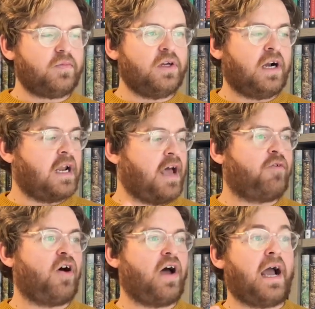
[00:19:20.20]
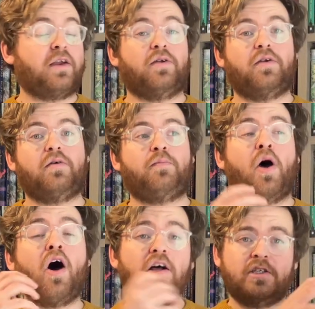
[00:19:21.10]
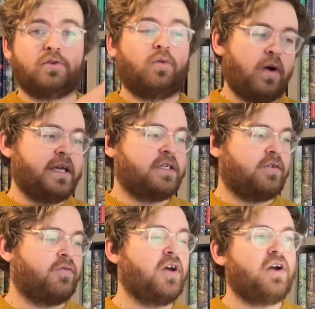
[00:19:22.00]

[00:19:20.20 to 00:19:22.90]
clever and personal ways of